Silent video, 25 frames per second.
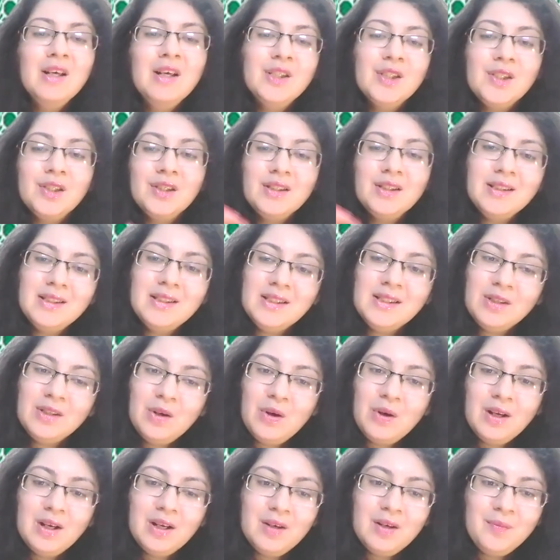So this
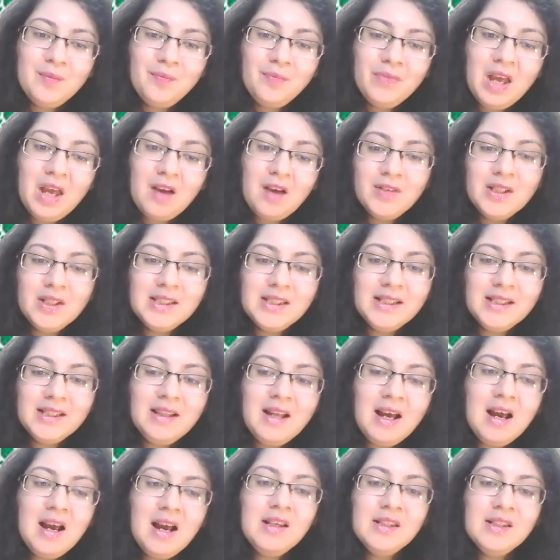having
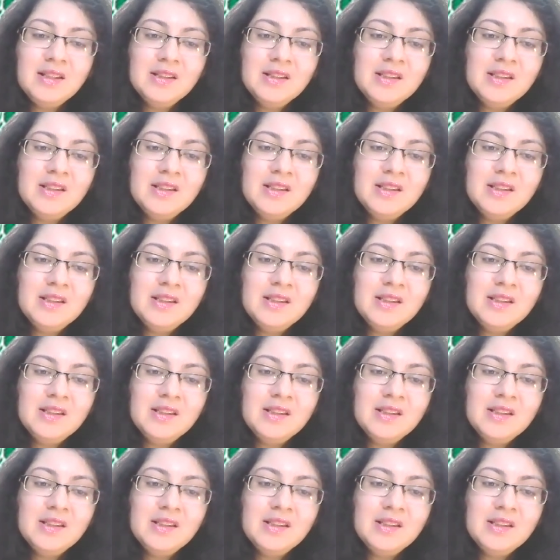said that,